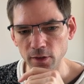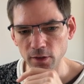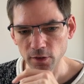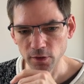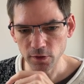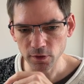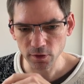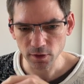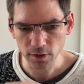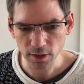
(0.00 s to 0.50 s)

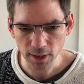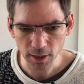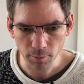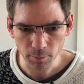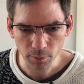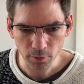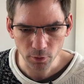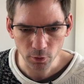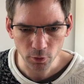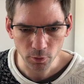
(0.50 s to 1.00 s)

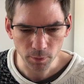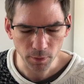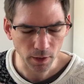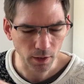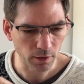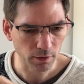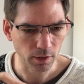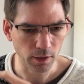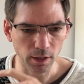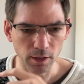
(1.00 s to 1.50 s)
Slip,
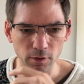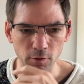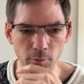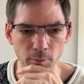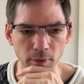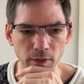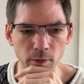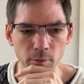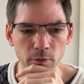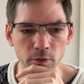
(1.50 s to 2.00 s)
I can't even
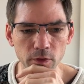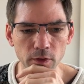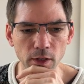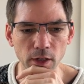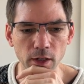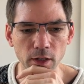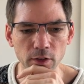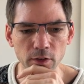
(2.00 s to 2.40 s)
pronounce that.